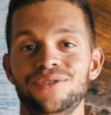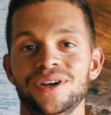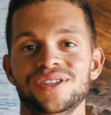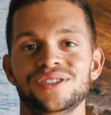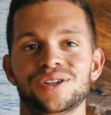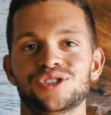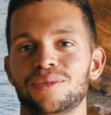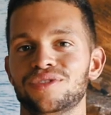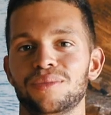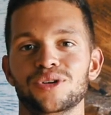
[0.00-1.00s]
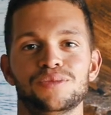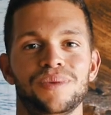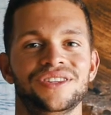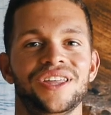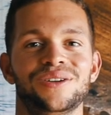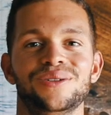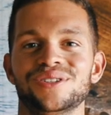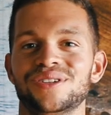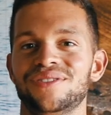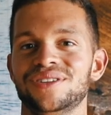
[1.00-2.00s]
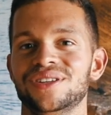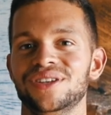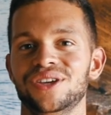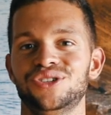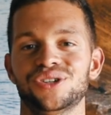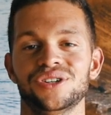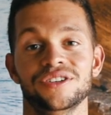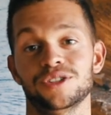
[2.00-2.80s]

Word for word: frenzies are some of the most spectacular events in nature,